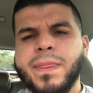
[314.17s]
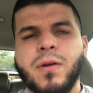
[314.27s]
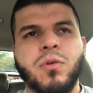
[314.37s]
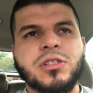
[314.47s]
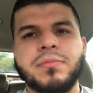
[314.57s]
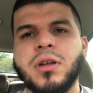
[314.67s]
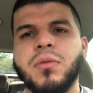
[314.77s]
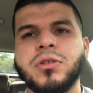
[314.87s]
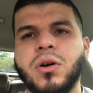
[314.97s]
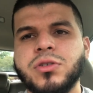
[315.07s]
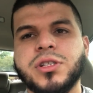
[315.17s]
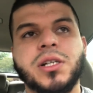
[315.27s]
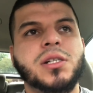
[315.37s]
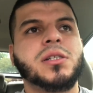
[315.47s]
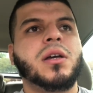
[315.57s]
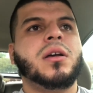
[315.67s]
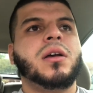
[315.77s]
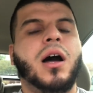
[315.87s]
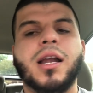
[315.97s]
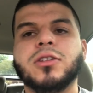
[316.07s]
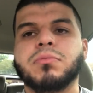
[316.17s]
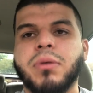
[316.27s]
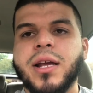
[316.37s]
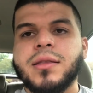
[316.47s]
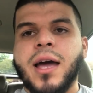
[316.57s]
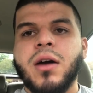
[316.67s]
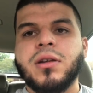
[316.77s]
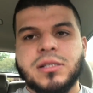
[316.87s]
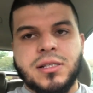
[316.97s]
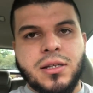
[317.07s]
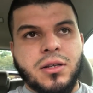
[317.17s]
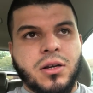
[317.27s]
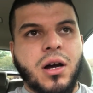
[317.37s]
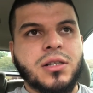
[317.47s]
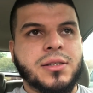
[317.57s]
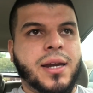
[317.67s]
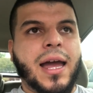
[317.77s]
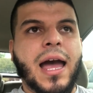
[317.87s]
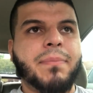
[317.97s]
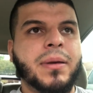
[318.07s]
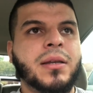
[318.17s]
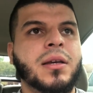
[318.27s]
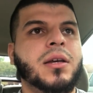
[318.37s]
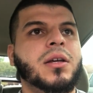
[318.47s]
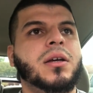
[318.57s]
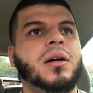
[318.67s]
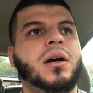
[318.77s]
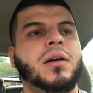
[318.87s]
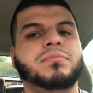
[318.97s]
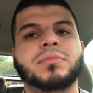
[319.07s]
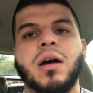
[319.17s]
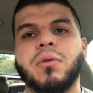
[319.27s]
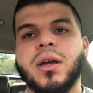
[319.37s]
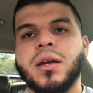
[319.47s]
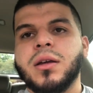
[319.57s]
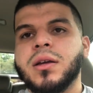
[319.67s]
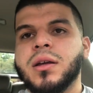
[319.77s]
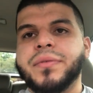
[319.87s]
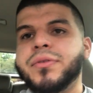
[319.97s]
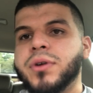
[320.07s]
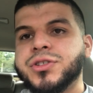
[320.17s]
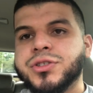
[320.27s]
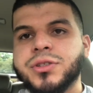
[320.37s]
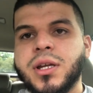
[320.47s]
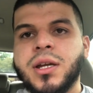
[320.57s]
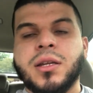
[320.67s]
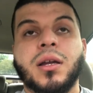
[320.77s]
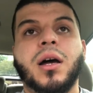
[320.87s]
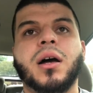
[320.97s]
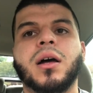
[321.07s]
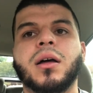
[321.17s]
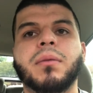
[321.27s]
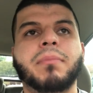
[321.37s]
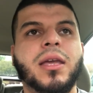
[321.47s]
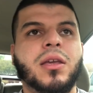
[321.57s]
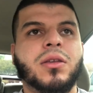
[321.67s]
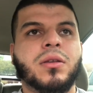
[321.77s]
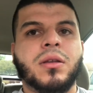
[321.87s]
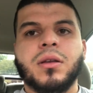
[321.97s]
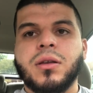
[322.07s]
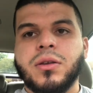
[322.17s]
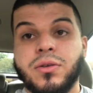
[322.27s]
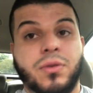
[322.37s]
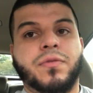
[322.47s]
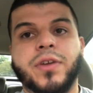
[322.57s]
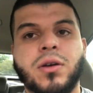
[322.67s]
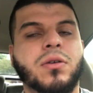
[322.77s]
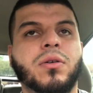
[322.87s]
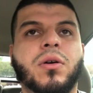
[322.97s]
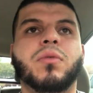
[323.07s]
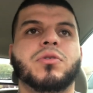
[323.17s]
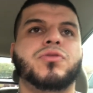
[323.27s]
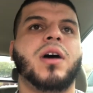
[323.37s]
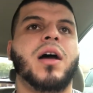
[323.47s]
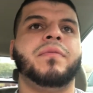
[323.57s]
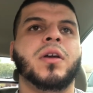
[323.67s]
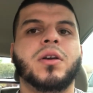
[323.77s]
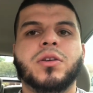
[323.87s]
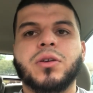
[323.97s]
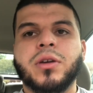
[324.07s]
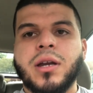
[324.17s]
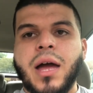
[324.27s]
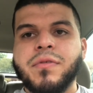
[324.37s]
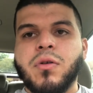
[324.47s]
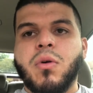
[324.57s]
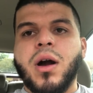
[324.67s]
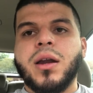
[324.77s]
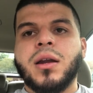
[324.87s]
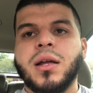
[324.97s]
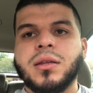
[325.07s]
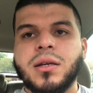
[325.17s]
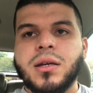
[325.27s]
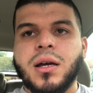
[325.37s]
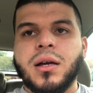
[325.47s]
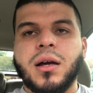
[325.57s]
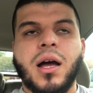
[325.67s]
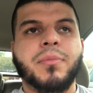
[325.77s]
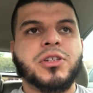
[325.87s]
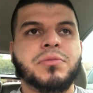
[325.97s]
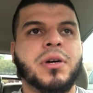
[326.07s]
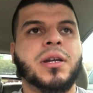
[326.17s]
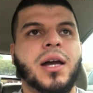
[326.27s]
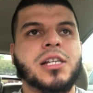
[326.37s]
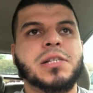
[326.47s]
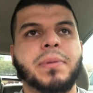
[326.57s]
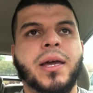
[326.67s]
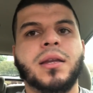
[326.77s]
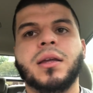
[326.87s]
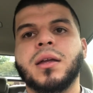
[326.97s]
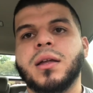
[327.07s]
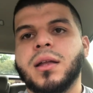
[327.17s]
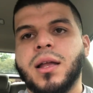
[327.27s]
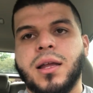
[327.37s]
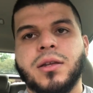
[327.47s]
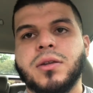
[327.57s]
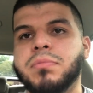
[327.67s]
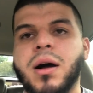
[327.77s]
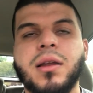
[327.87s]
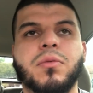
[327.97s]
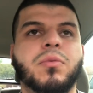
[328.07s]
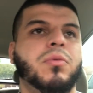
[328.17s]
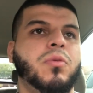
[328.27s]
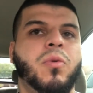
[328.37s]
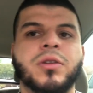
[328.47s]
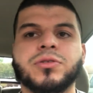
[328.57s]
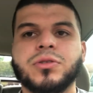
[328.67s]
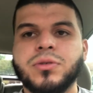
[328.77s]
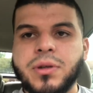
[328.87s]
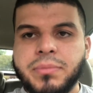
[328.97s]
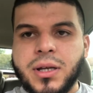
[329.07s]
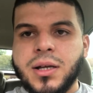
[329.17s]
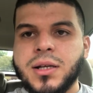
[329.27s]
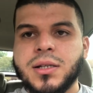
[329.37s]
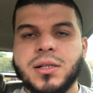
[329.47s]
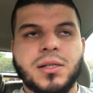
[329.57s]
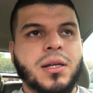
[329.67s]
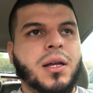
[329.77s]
once I'm done with the whole series, I like to break it down and see the cost that it happened. That way, if you're interested in making your vehicle all-wheel drive, you're gonna have quite an idea how much money I spend, and you probably will want to do it because